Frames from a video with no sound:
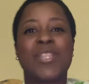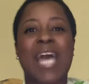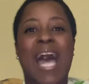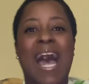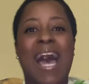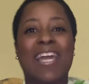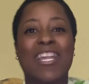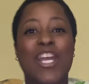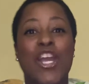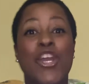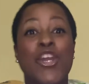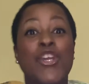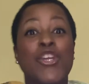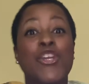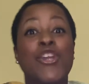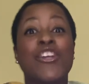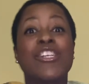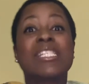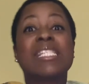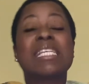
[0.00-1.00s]
that
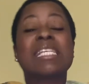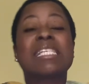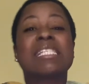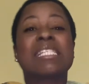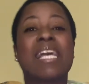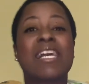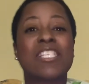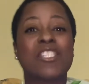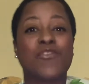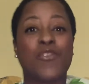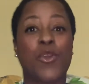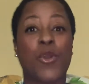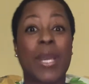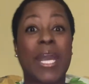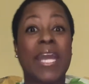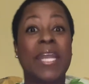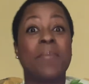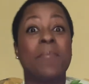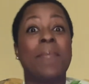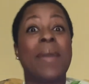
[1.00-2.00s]
you're successful
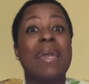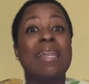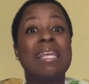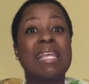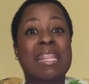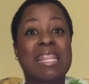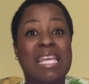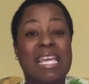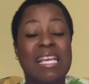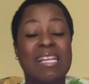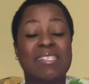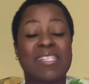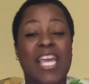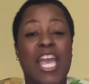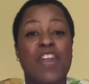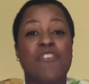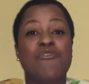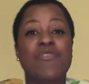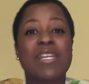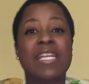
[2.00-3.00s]
in many things
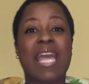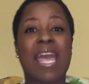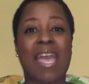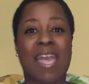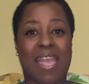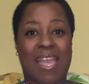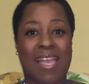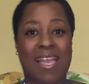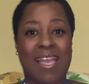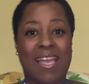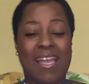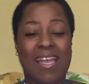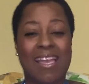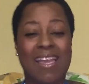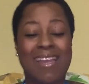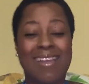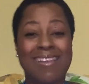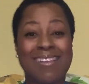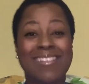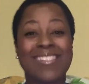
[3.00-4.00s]
every day.
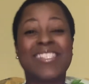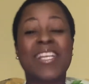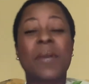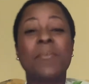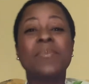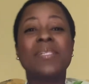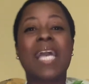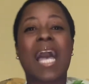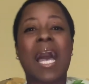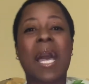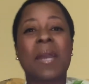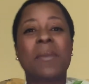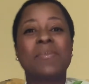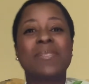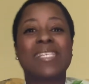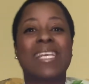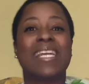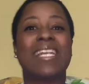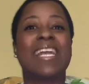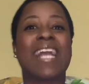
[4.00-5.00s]

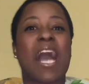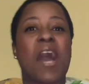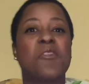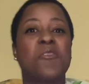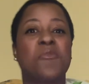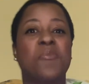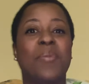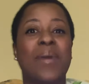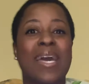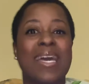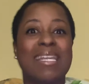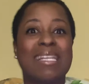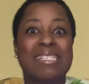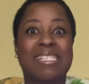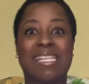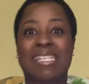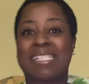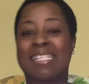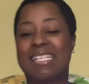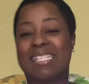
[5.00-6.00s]
Sometimes getting out of bed
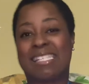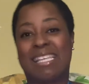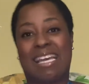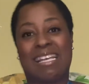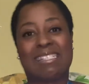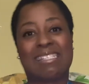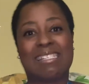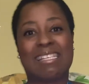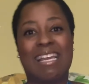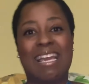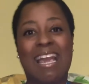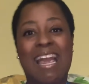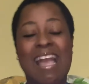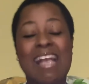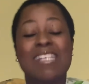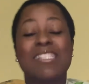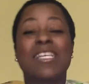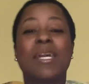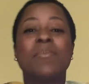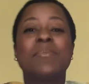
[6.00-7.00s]
is a success.
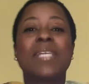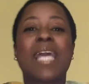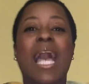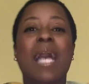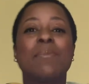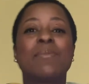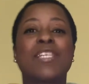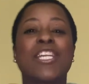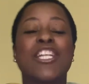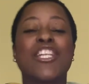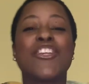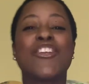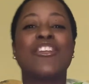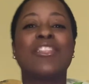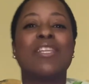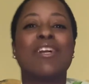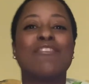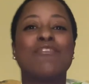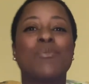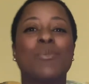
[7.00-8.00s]
Sometimes getting
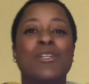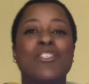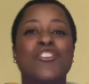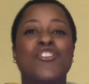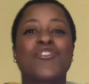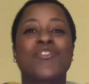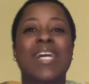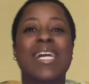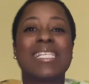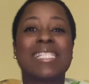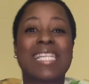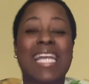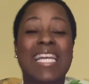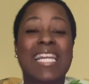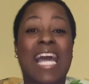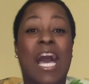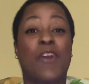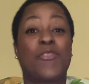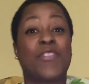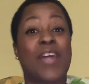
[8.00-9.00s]
your loved one dressed
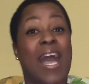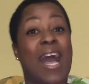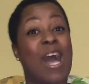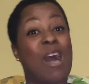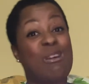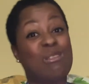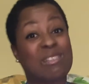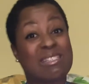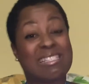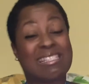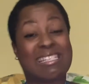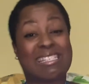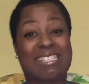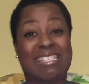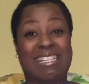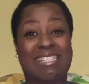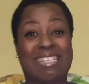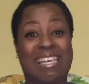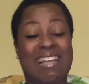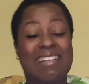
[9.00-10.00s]
and out the house is a
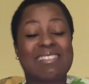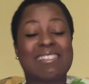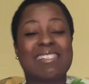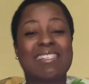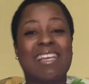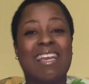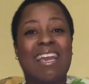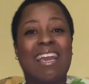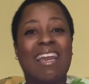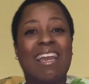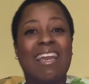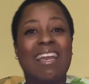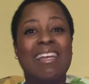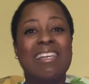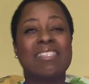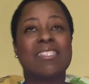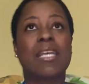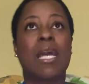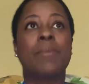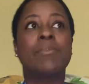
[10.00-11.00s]
success.
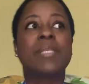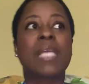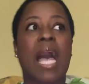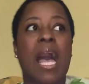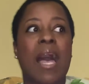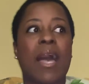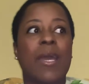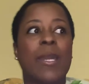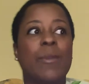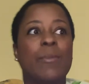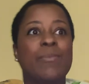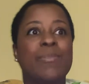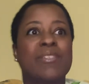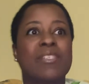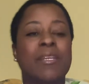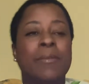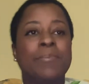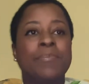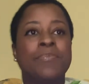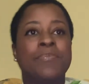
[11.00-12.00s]

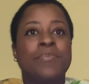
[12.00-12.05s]
Sometimes